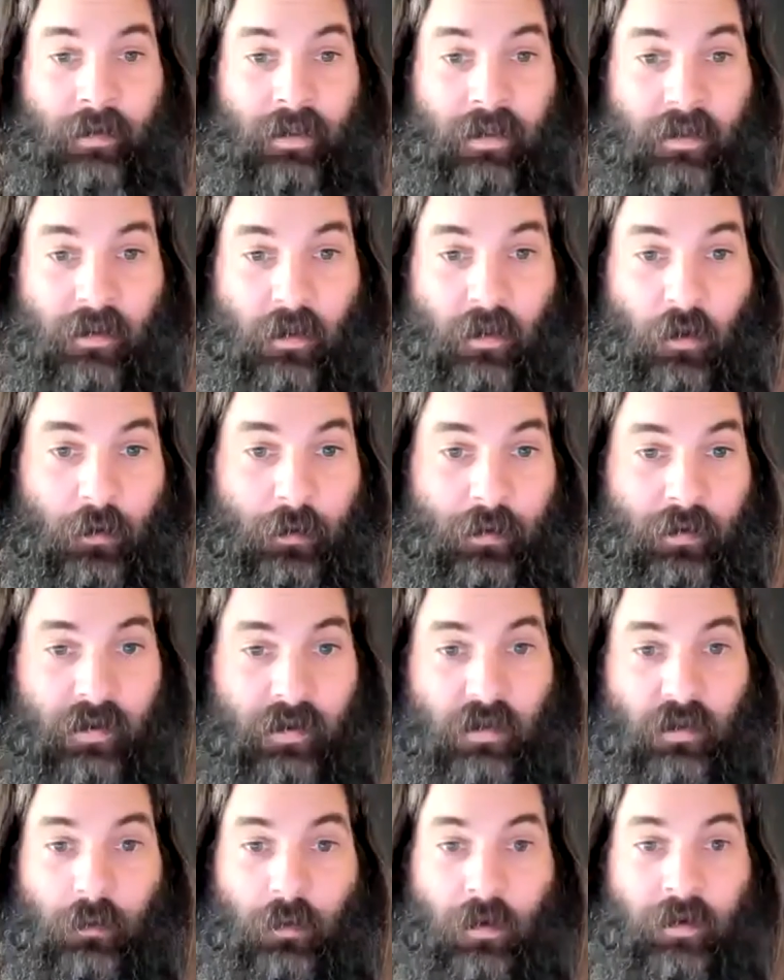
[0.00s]
can be as open
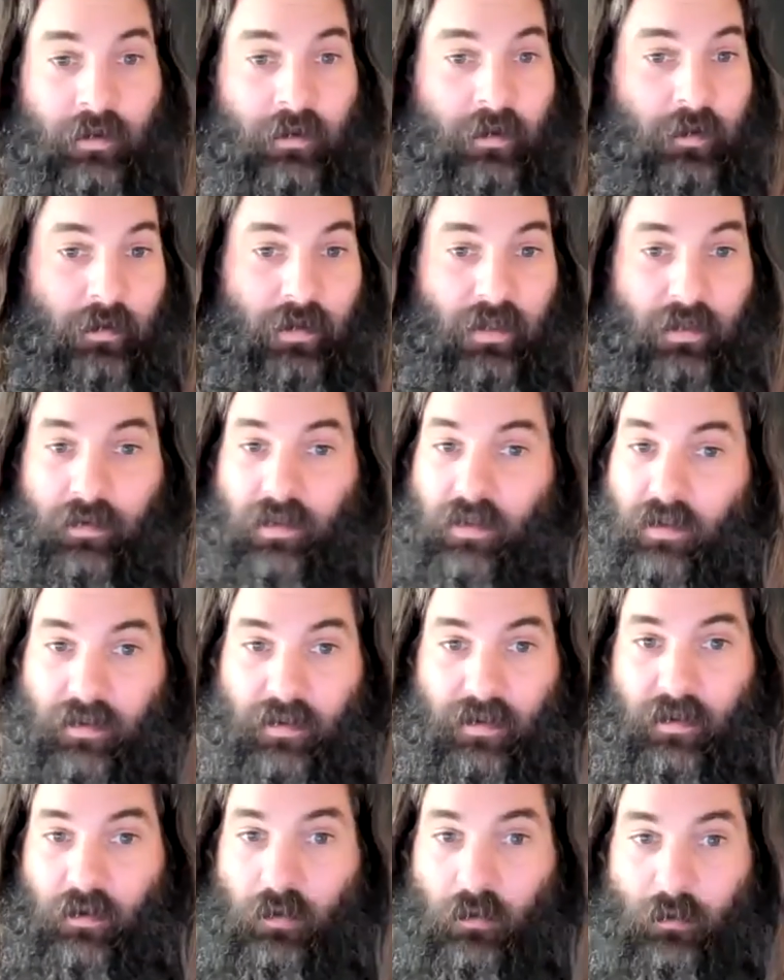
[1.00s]
as you want it to be, but
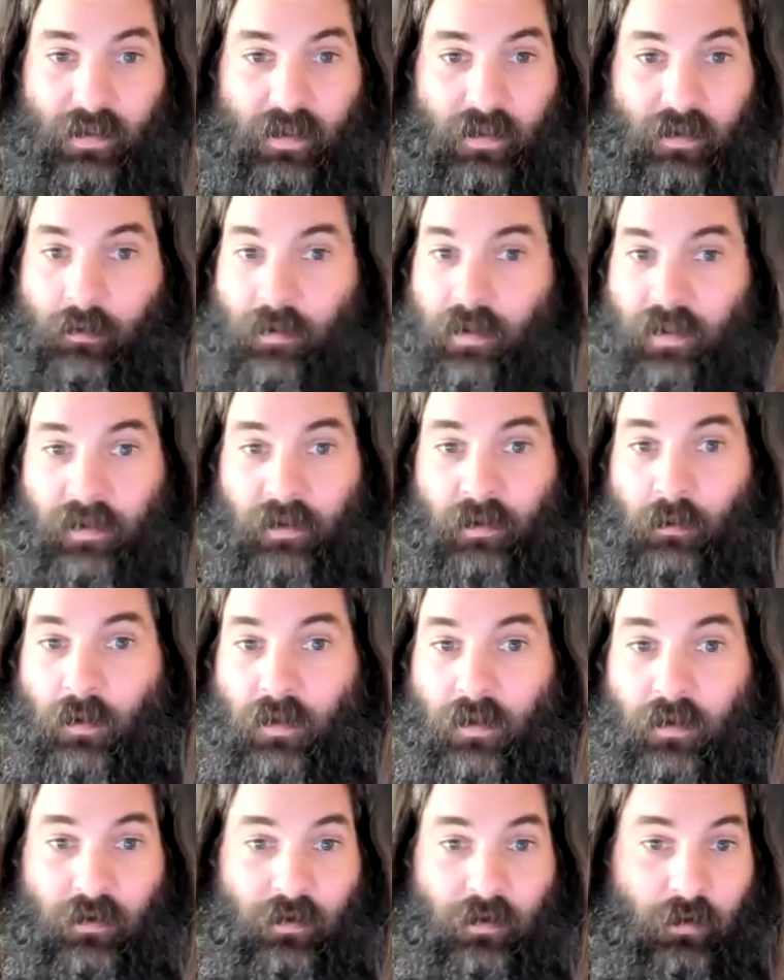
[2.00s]
there'll still be somebody in the
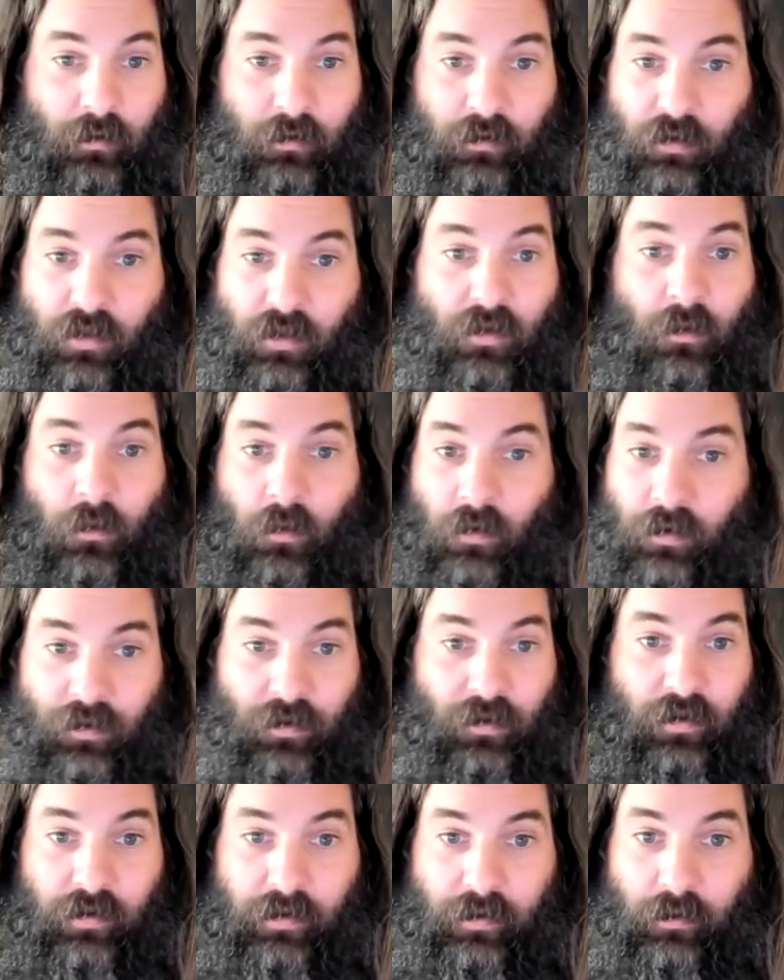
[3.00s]
world who'll just want
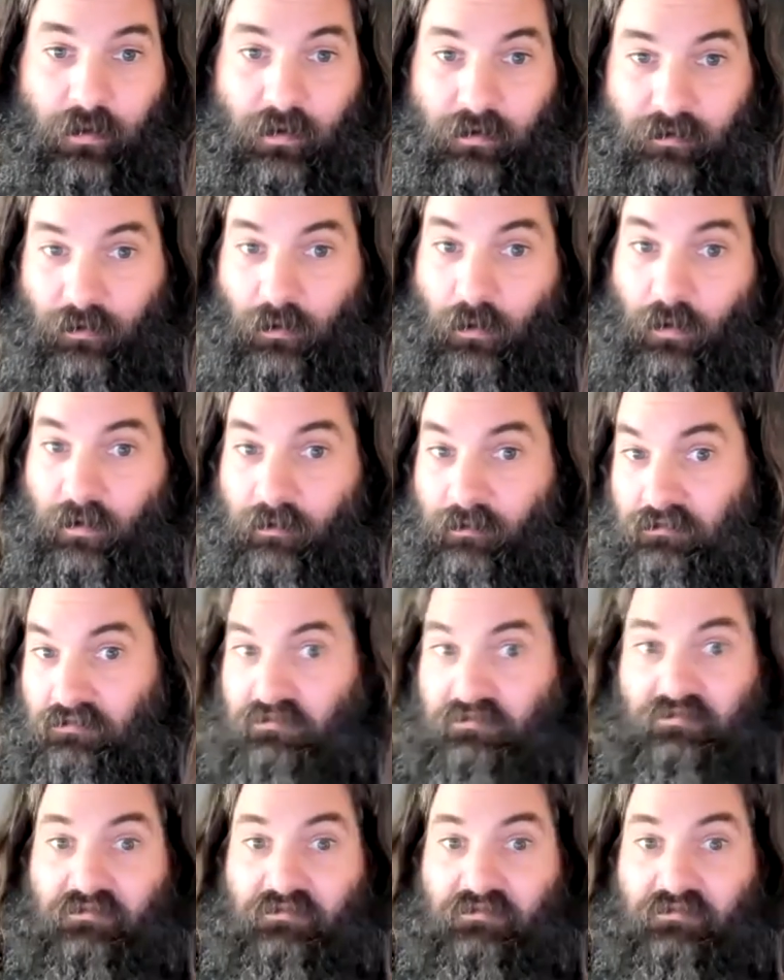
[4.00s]
you to do it for them.